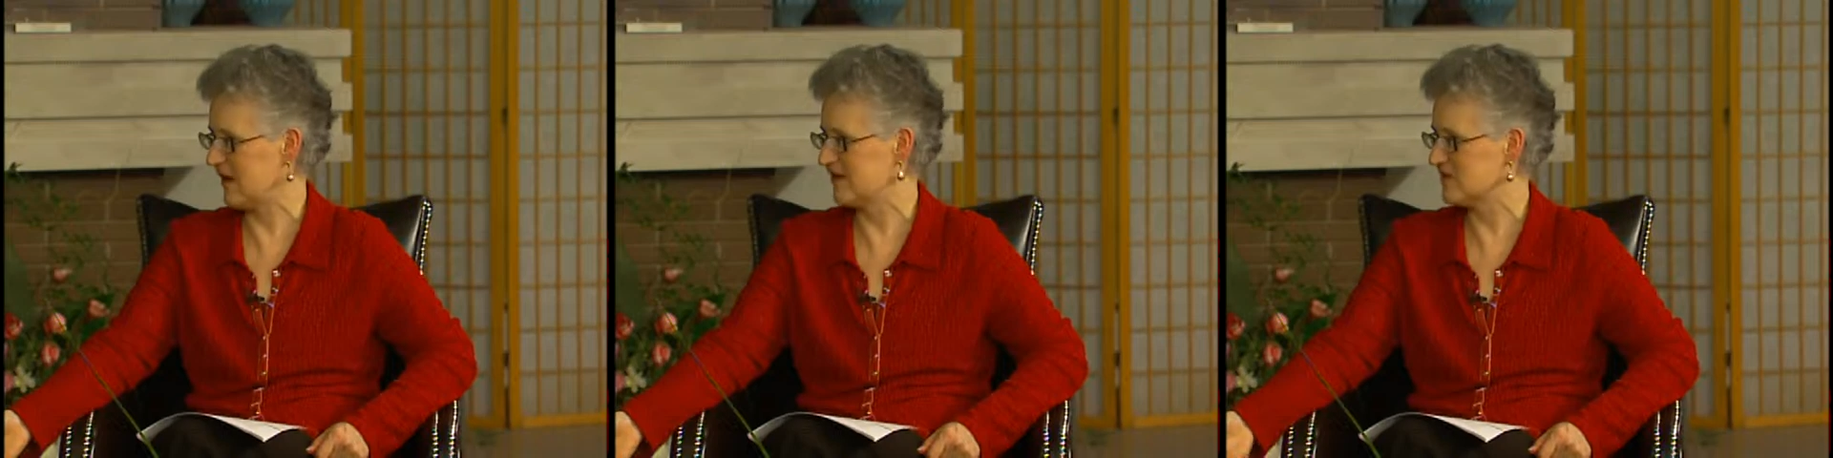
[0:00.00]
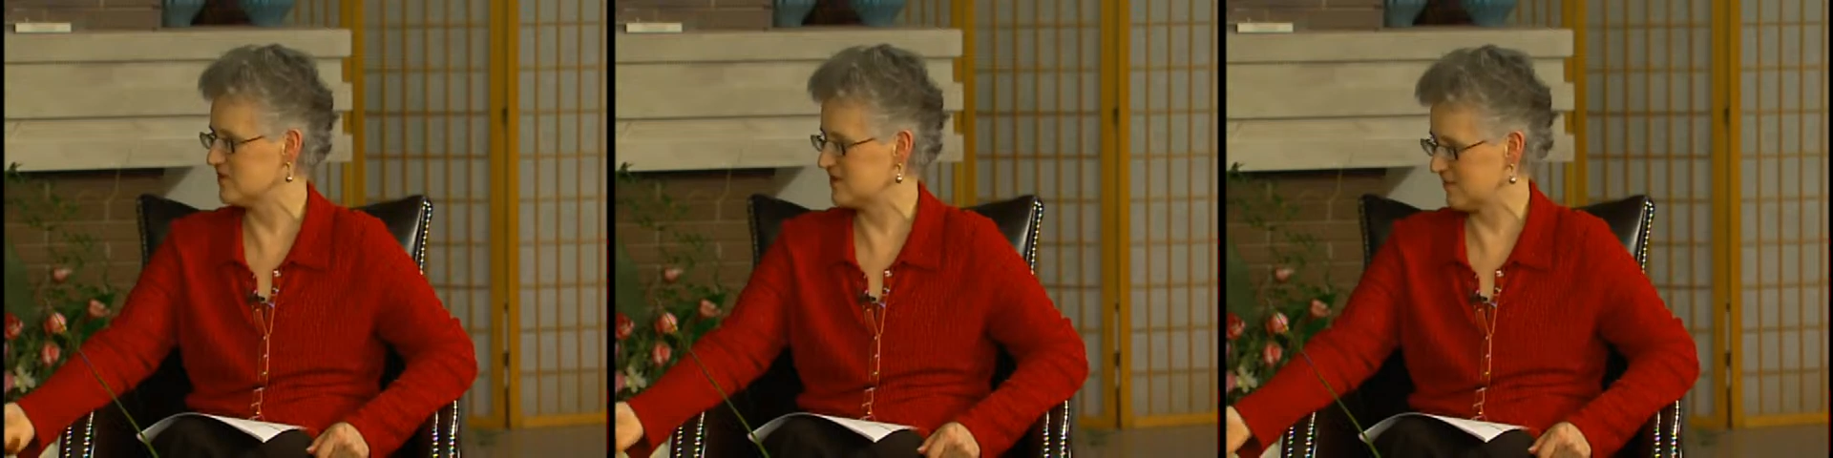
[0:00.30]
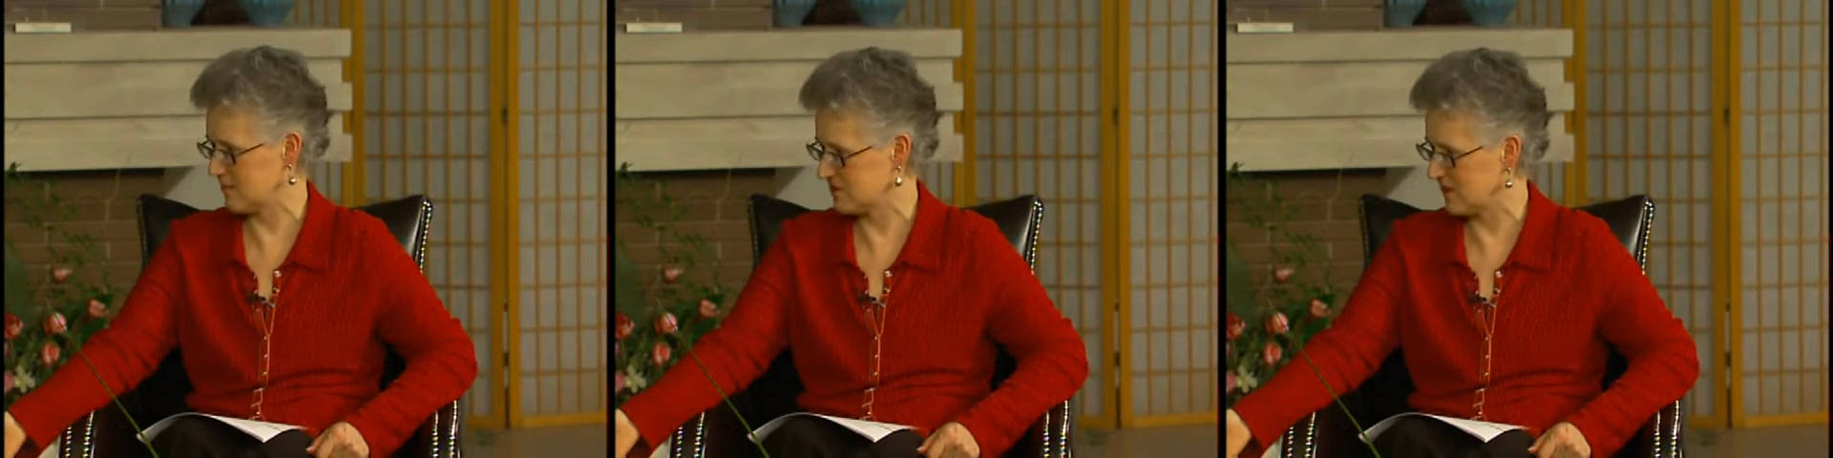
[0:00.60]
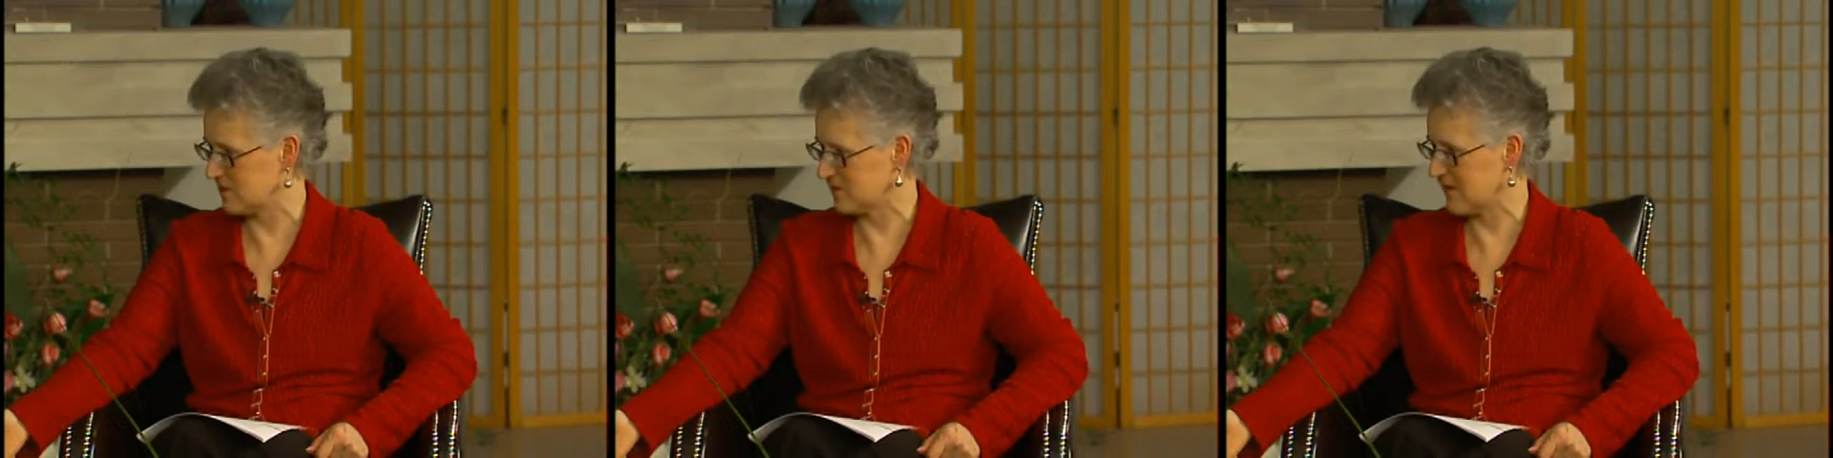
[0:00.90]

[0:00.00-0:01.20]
and different types of